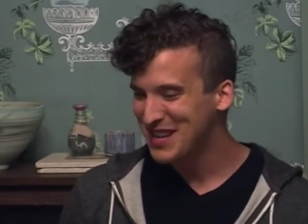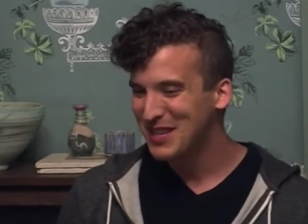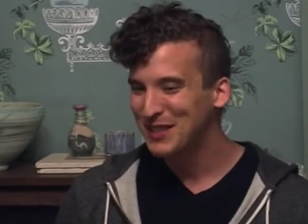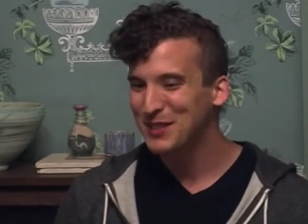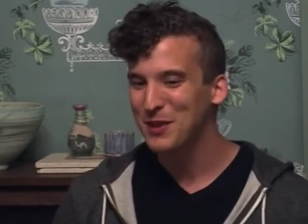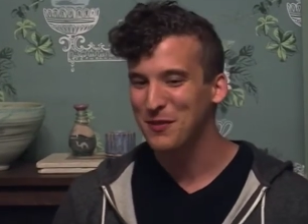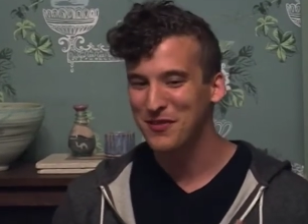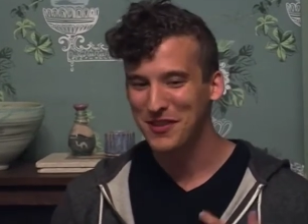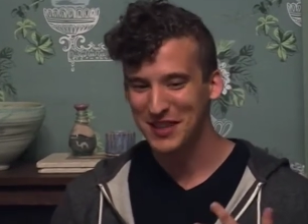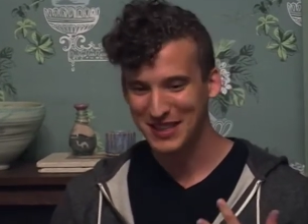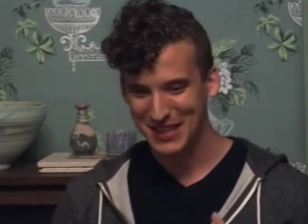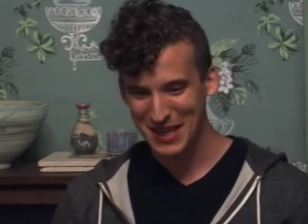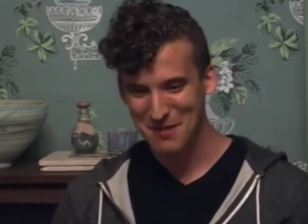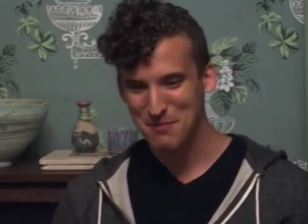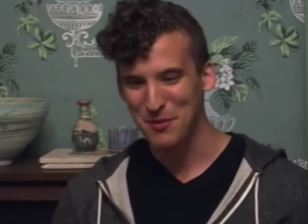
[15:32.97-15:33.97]
So, for
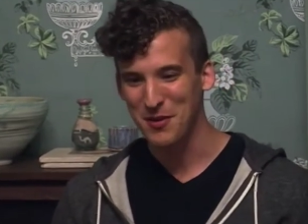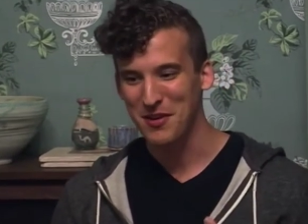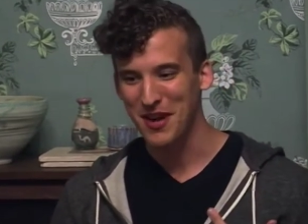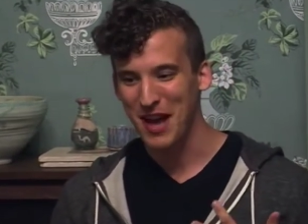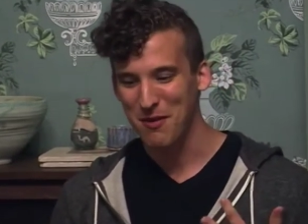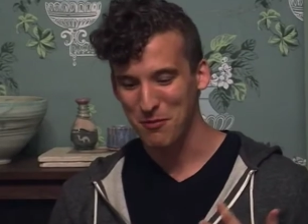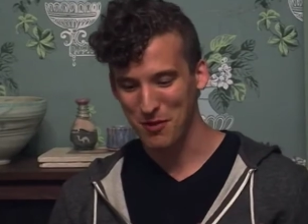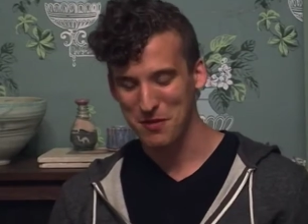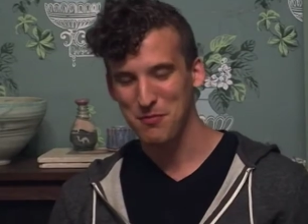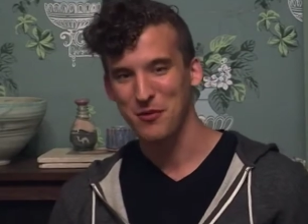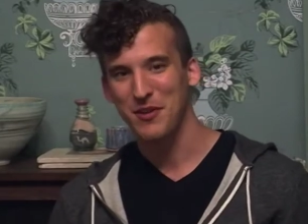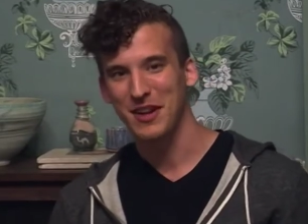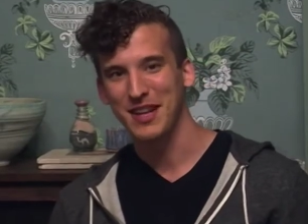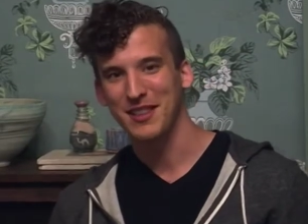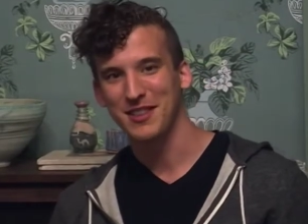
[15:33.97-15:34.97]
example, at one
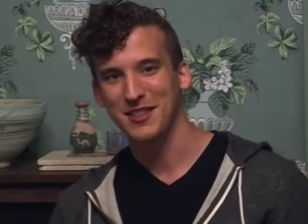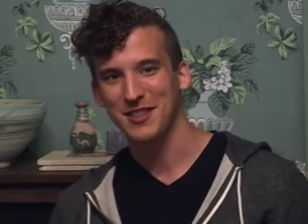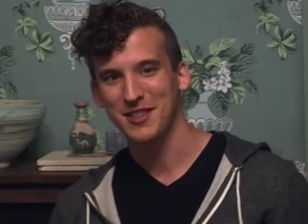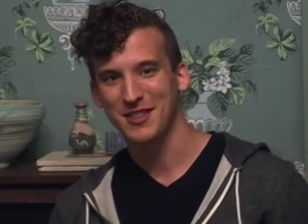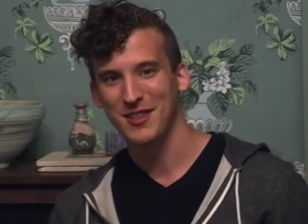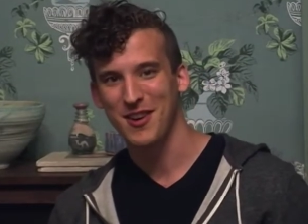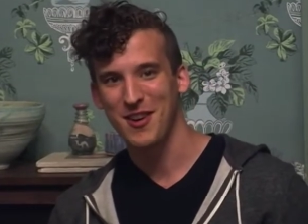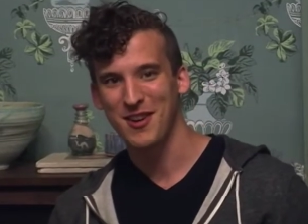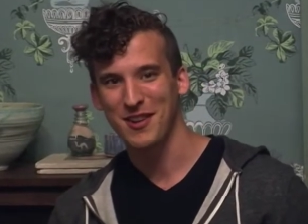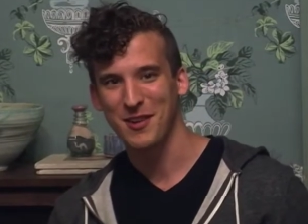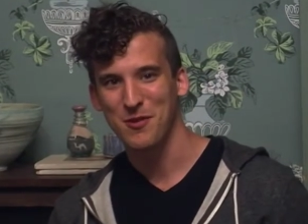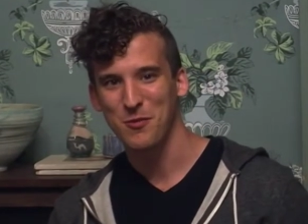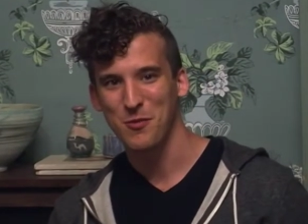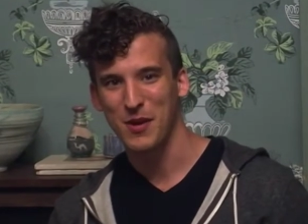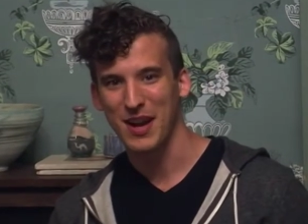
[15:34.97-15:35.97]
point there's a
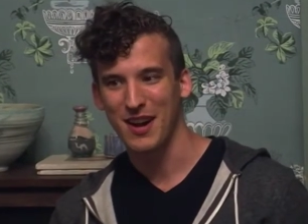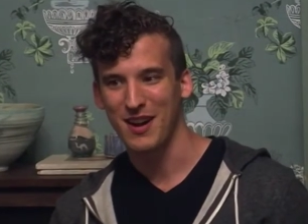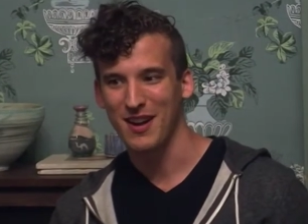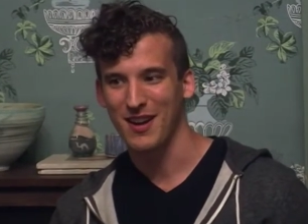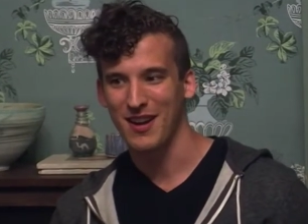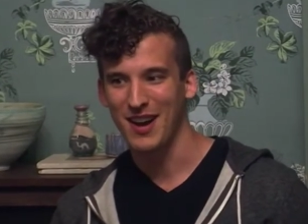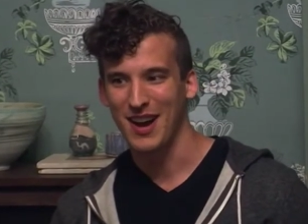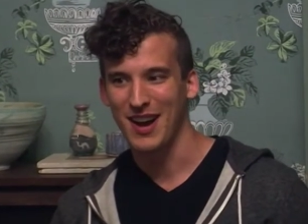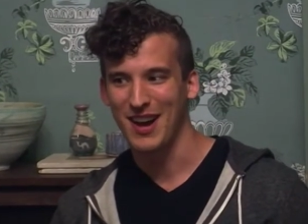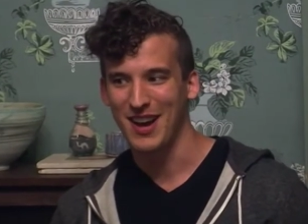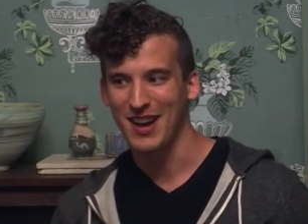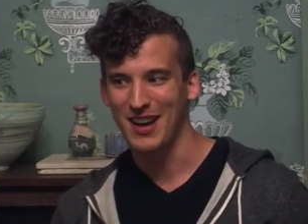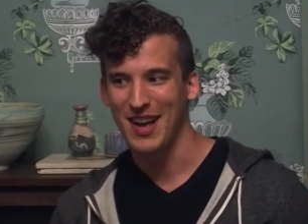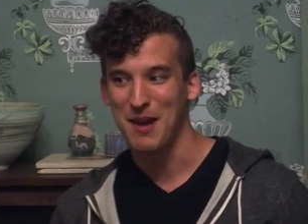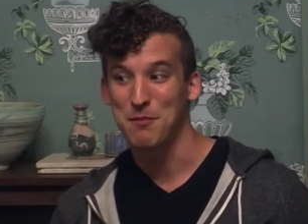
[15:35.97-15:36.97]
song where
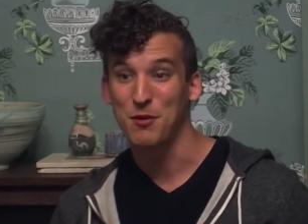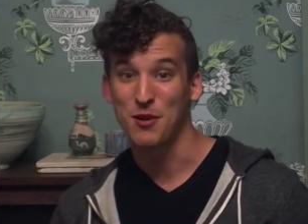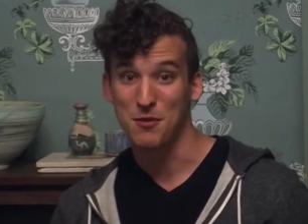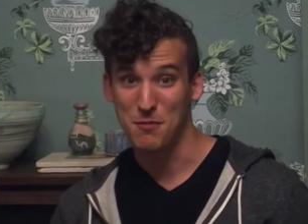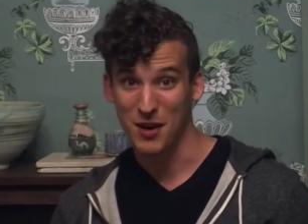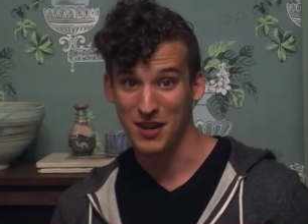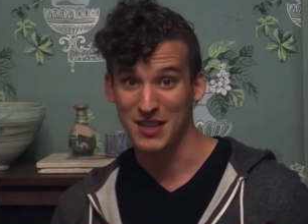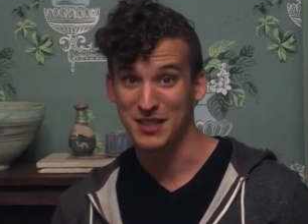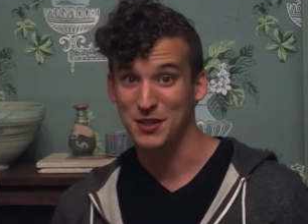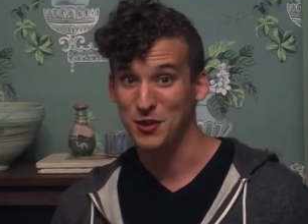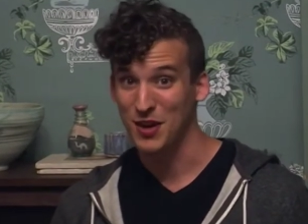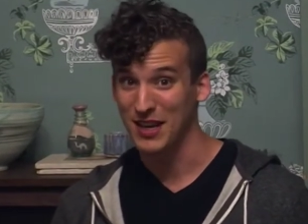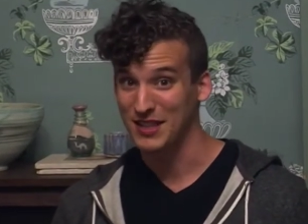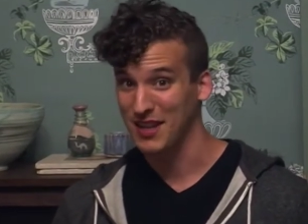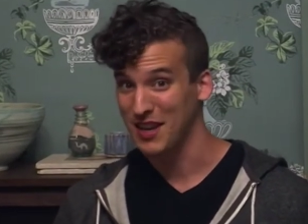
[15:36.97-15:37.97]
uh, Emperor Marcus
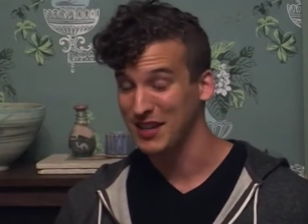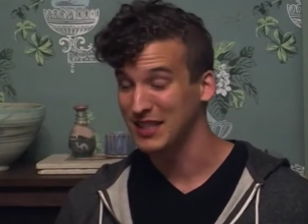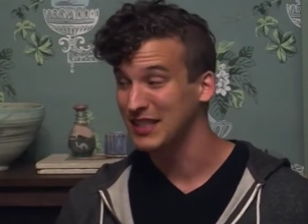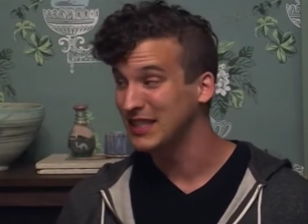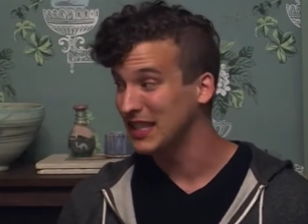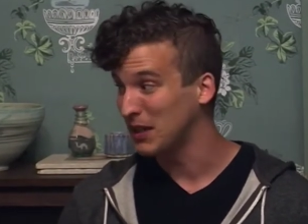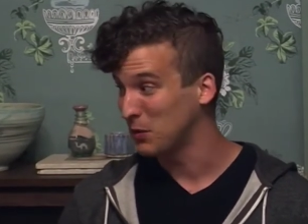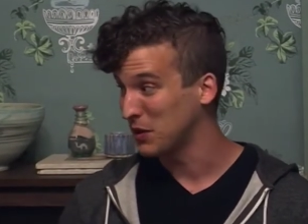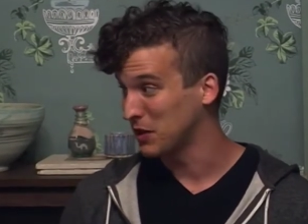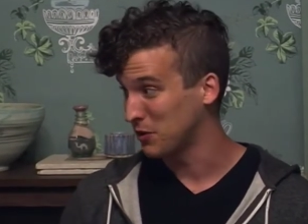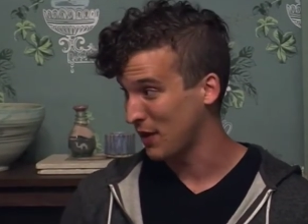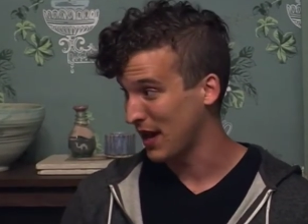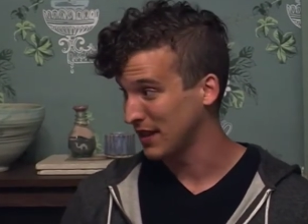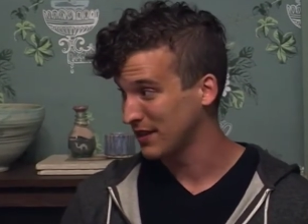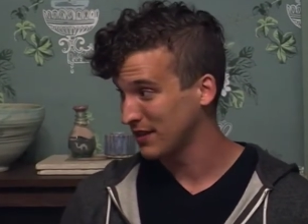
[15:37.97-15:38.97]
tries on a sequin
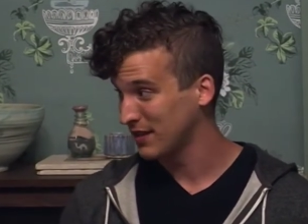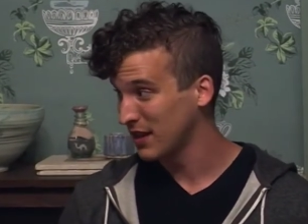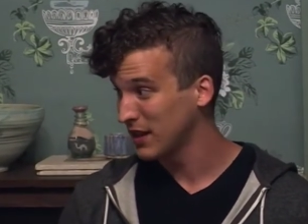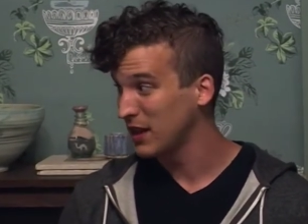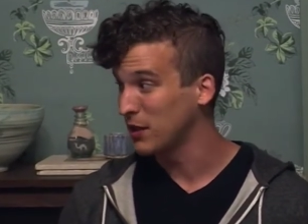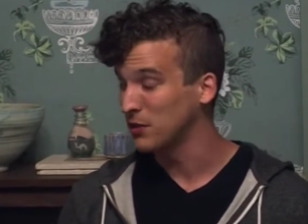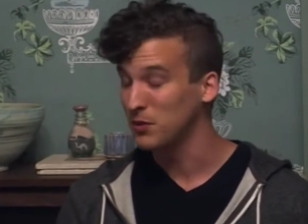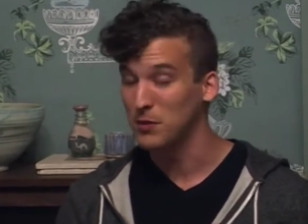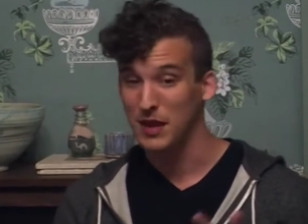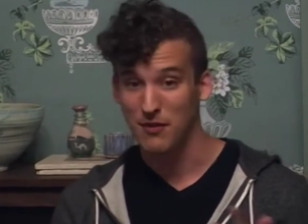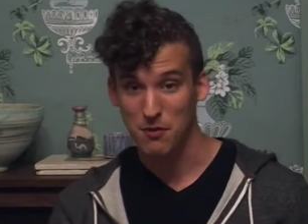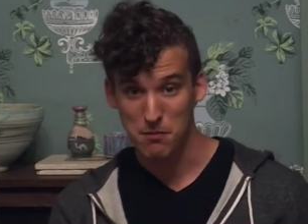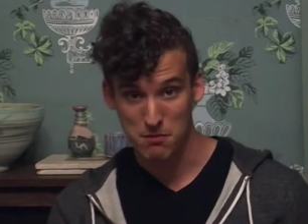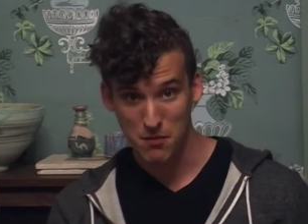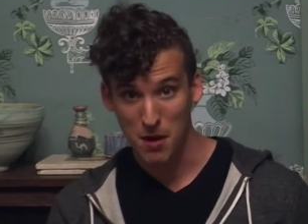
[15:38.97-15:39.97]
dress. You know, so we have
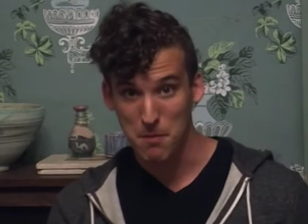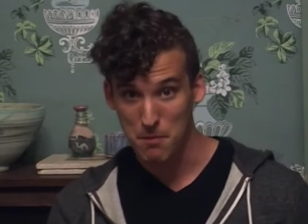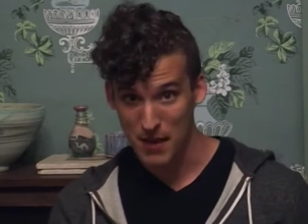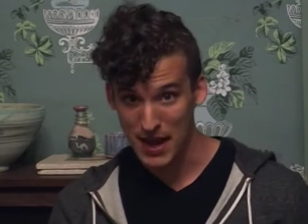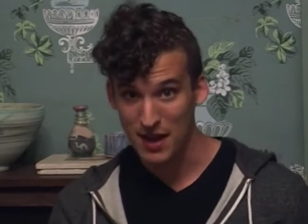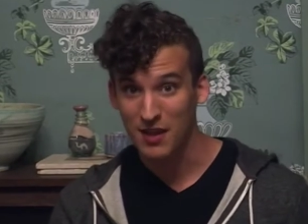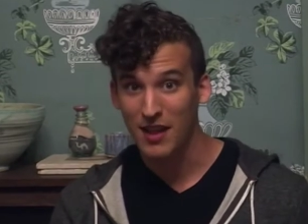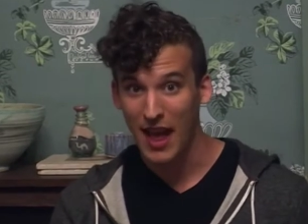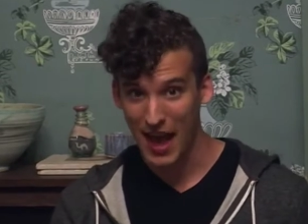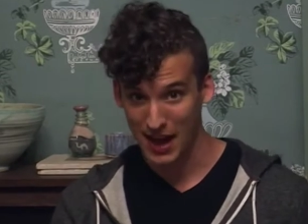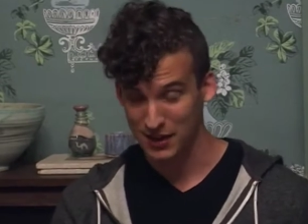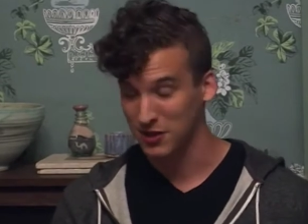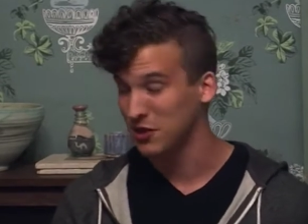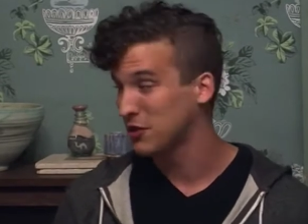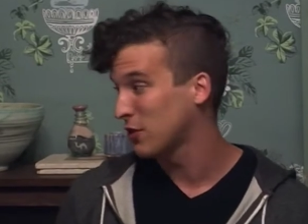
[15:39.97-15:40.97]
a, a male
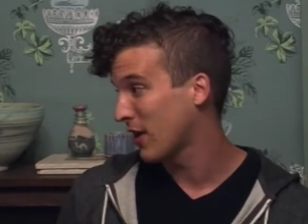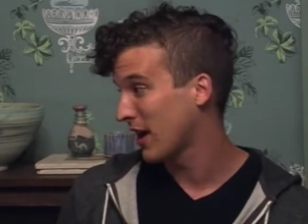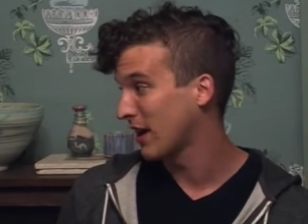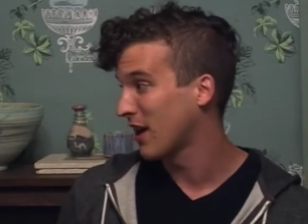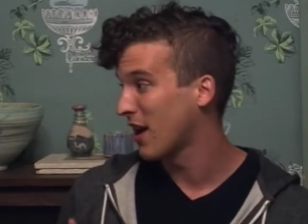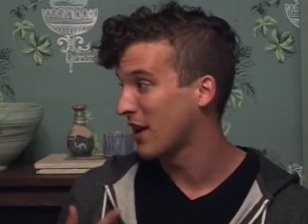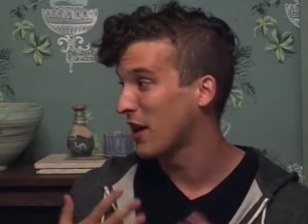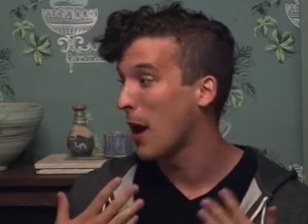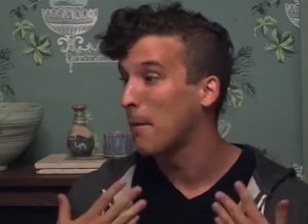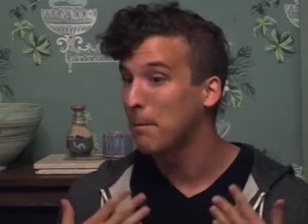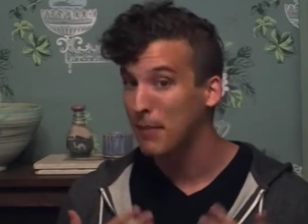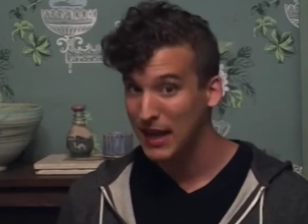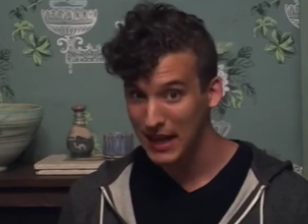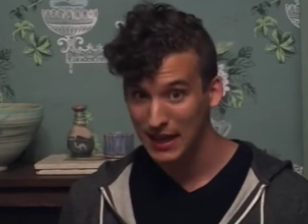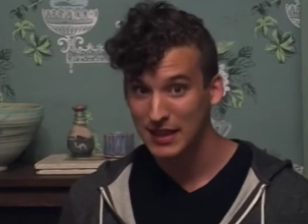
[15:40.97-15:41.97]
actor trying on a
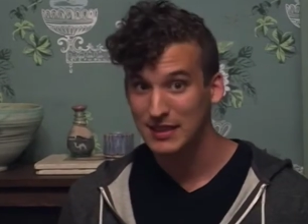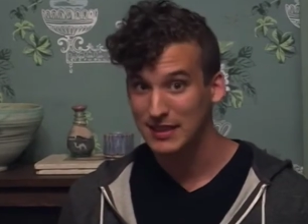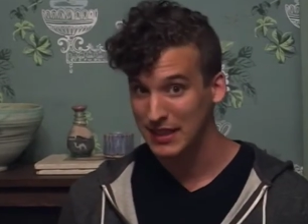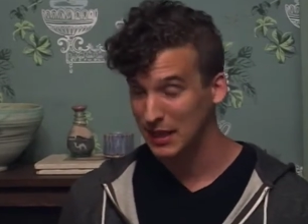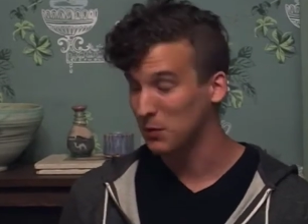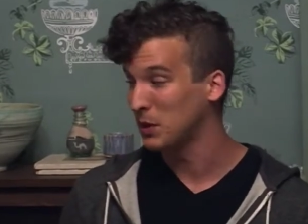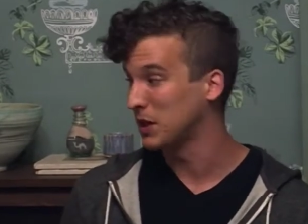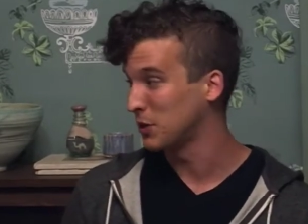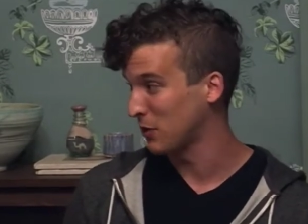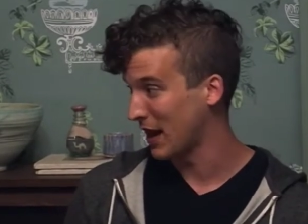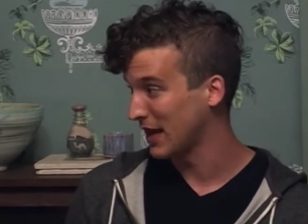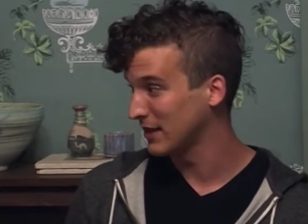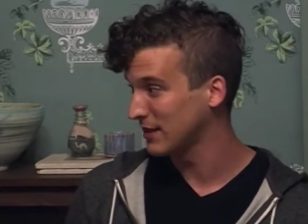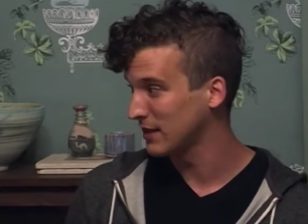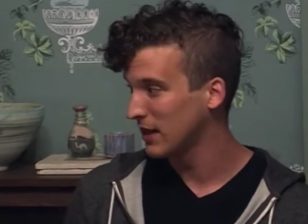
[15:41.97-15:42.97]
pink sequin
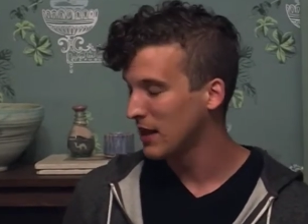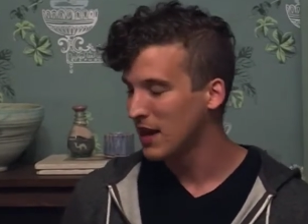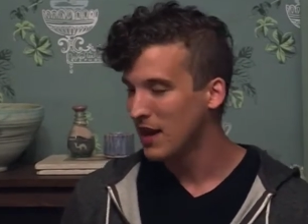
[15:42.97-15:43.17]
dress.